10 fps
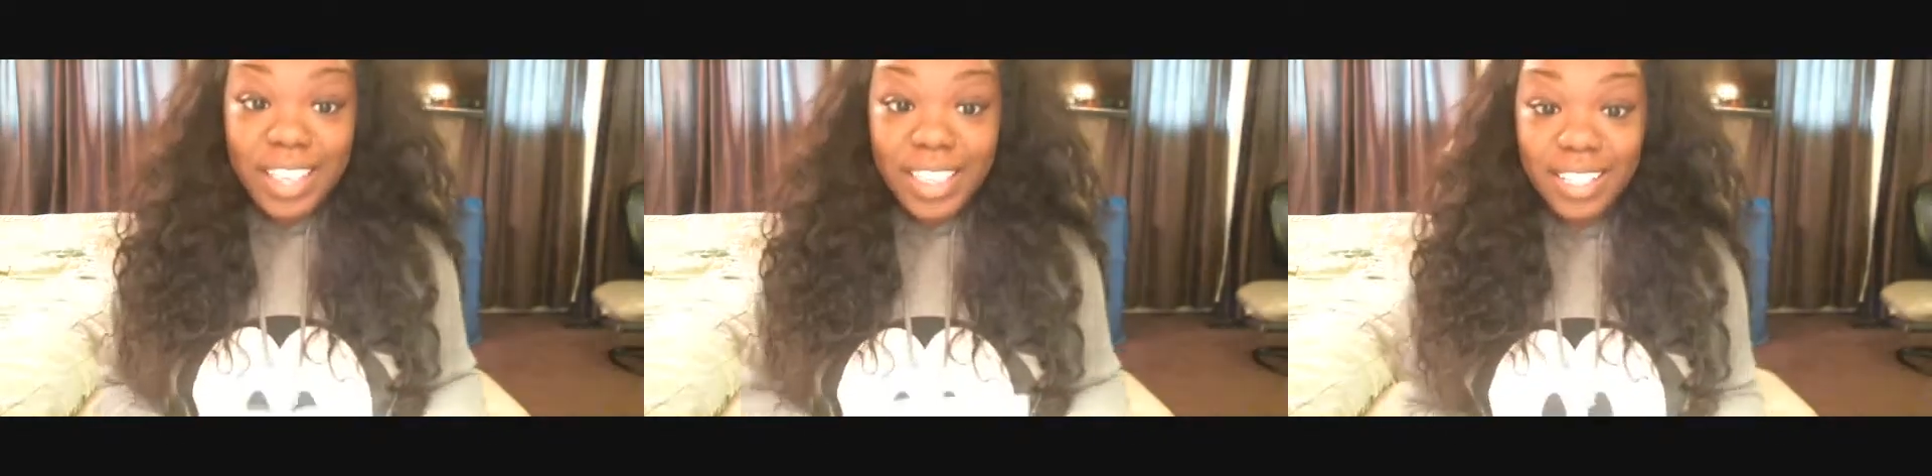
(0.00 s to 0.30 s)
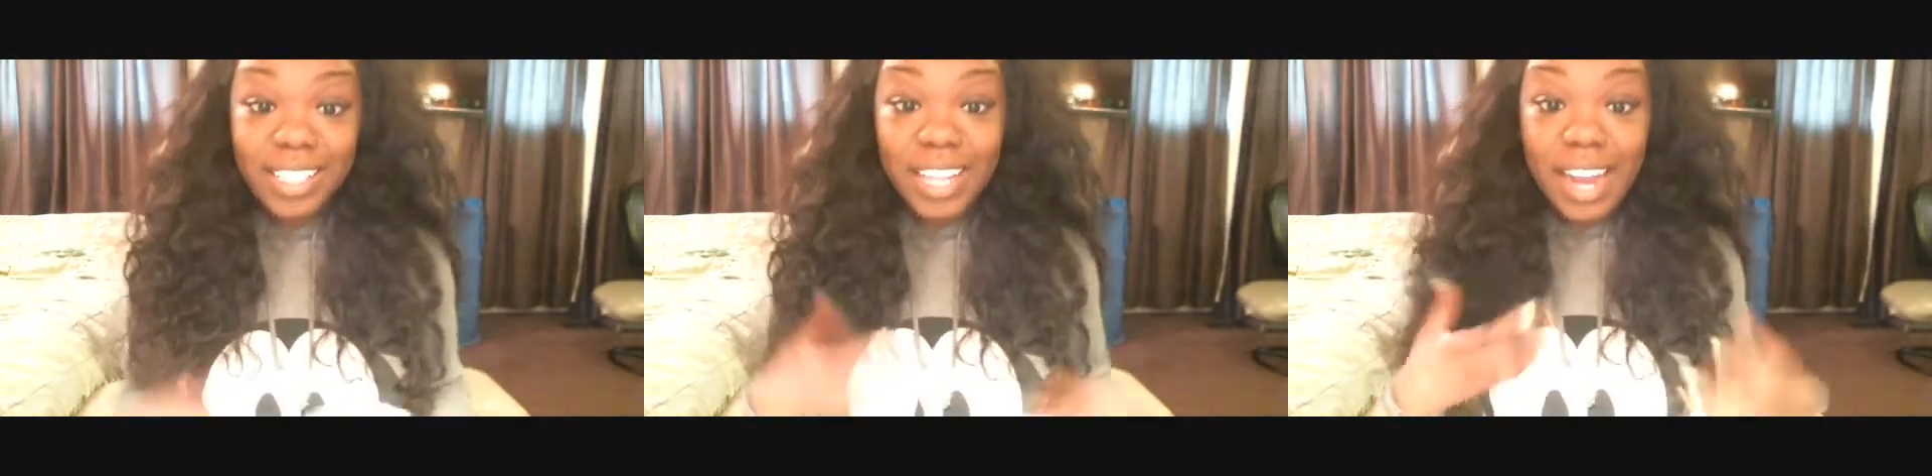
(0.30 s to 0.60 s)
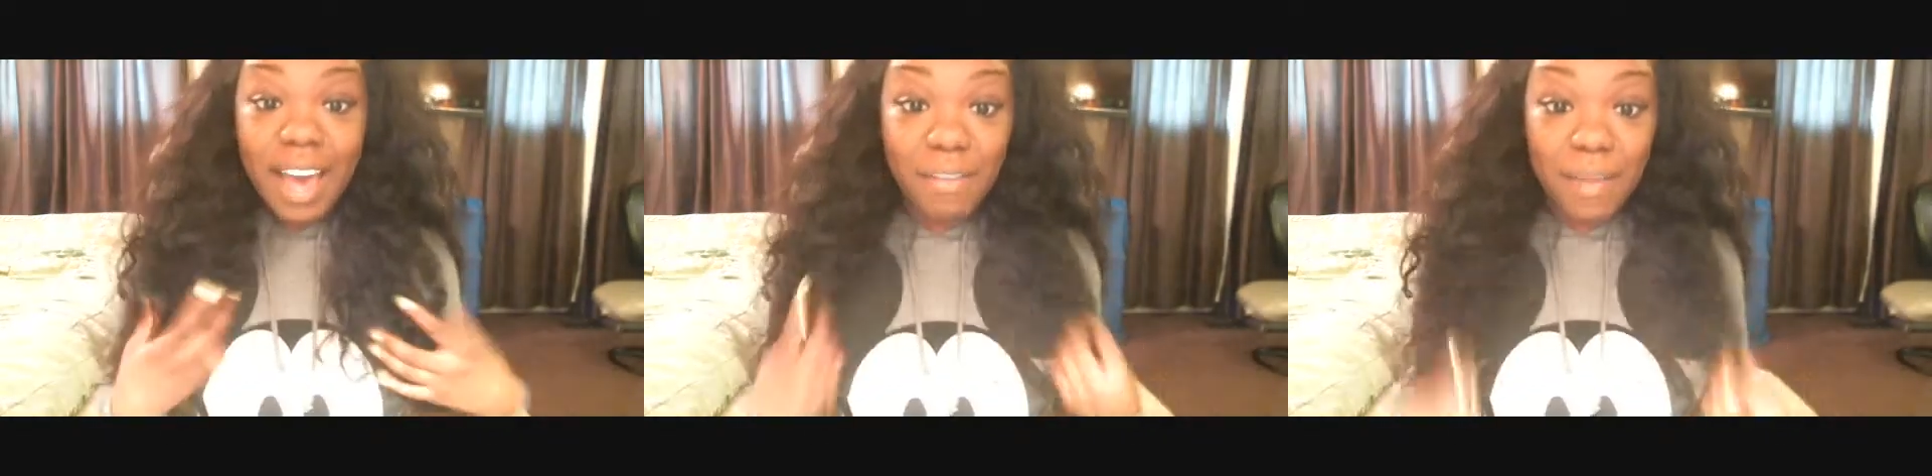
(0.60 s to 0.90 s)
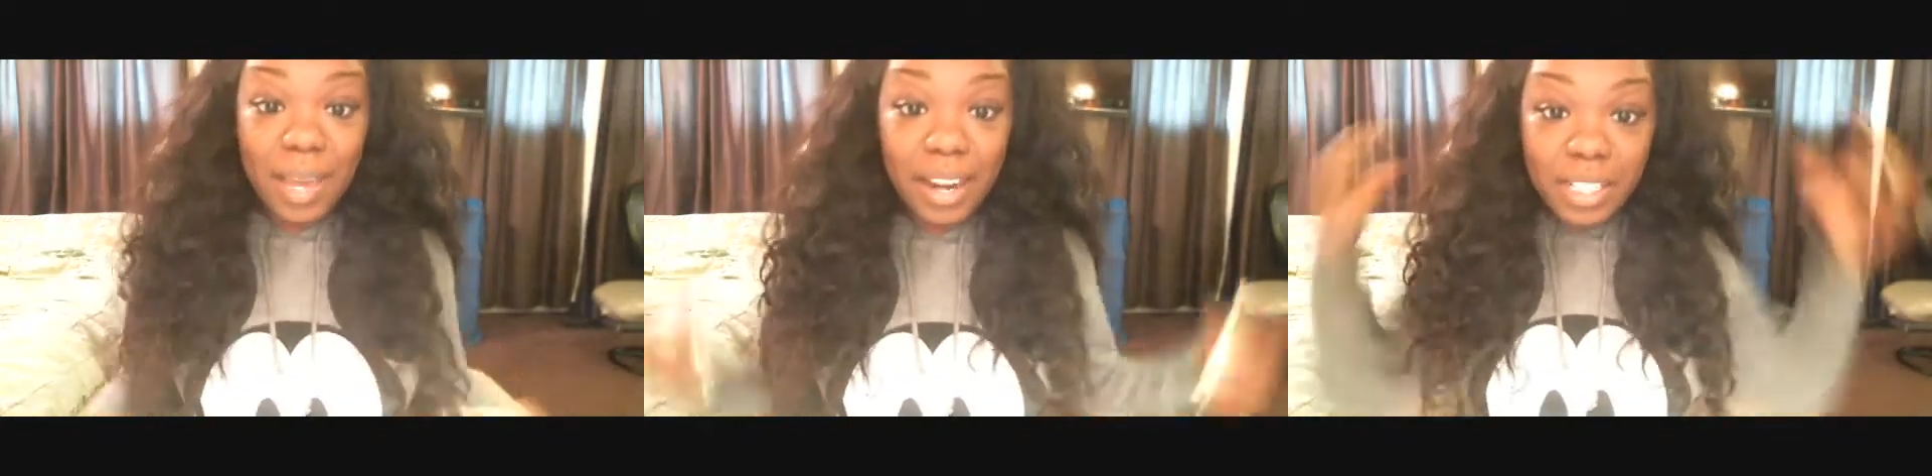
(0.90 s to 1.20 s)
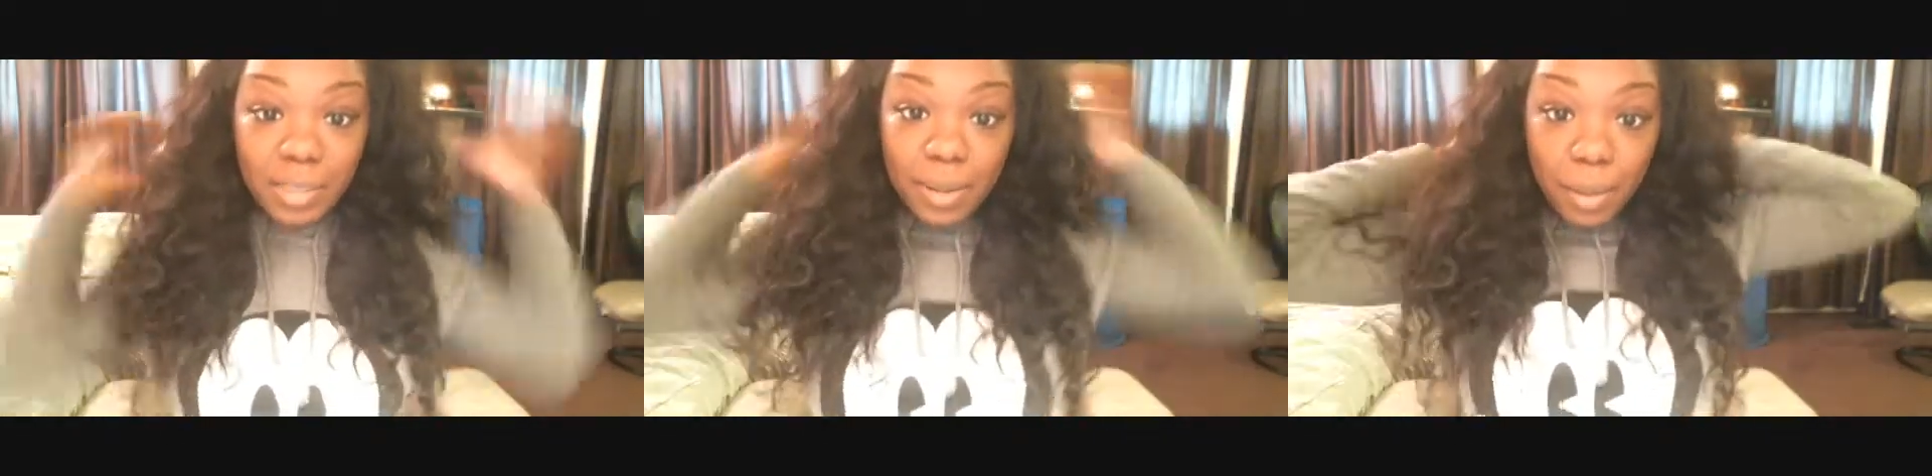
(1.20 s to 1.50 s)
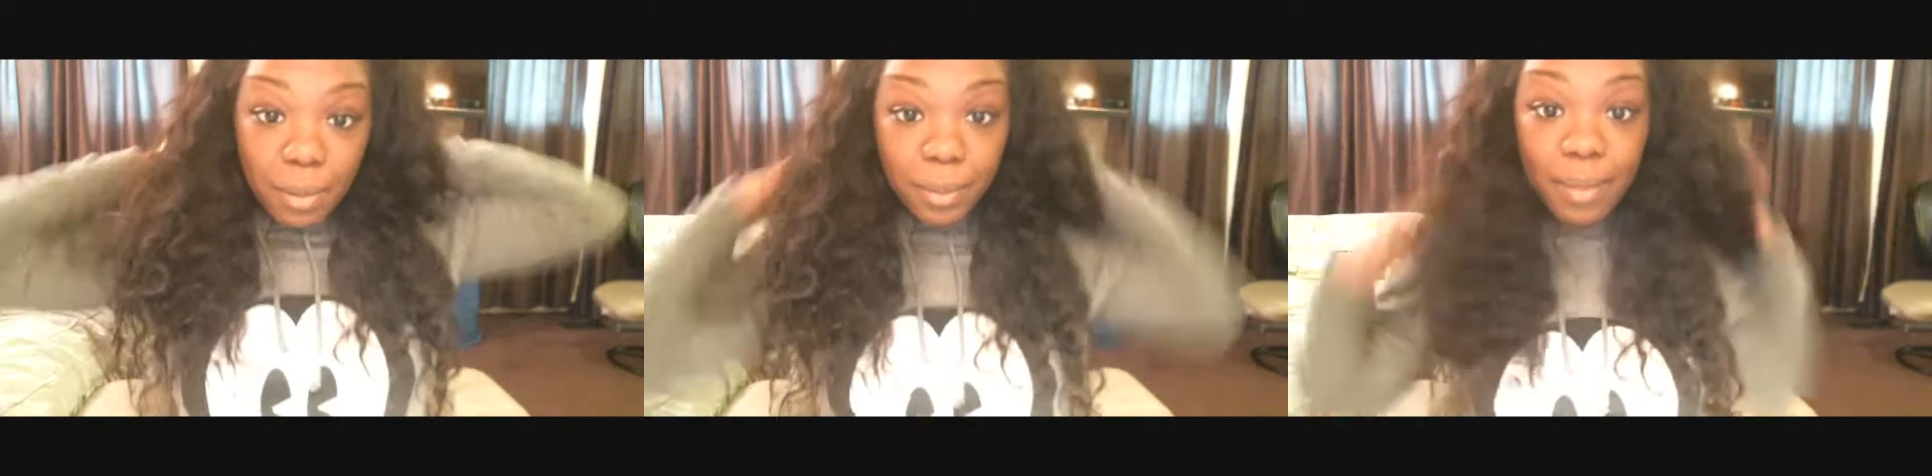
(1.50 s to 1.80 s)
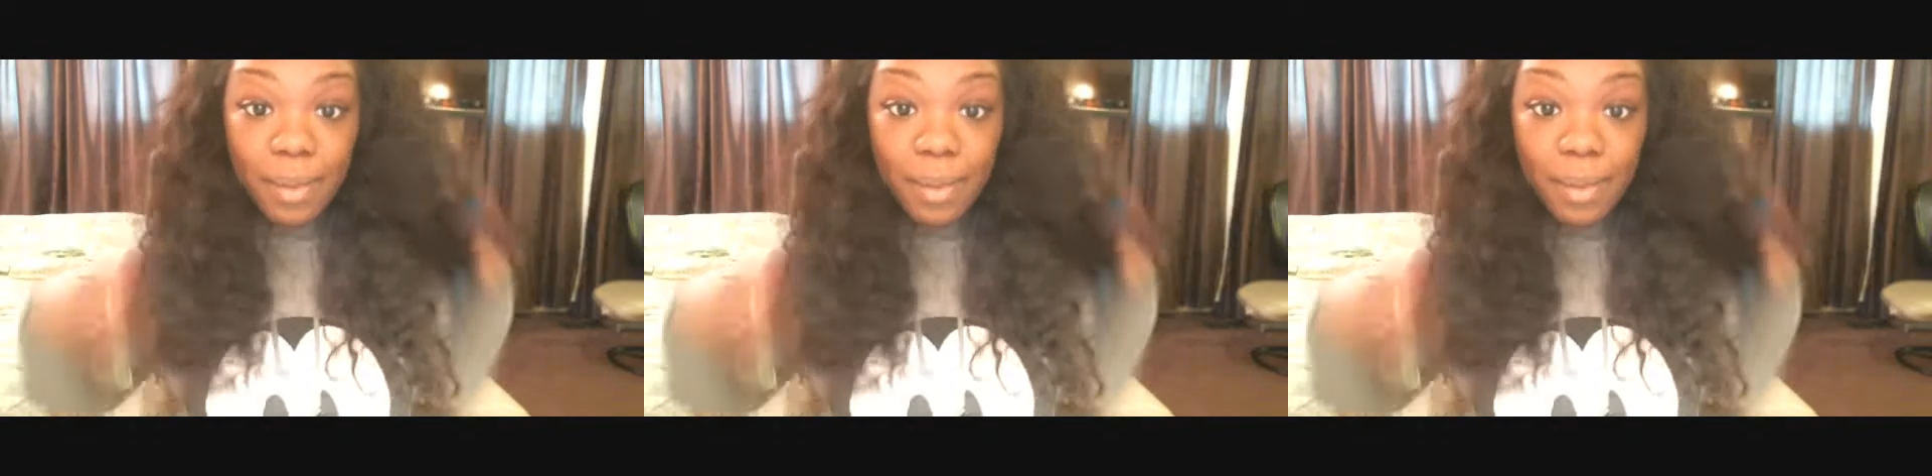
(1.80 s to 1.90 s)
This that I have in my hair is probably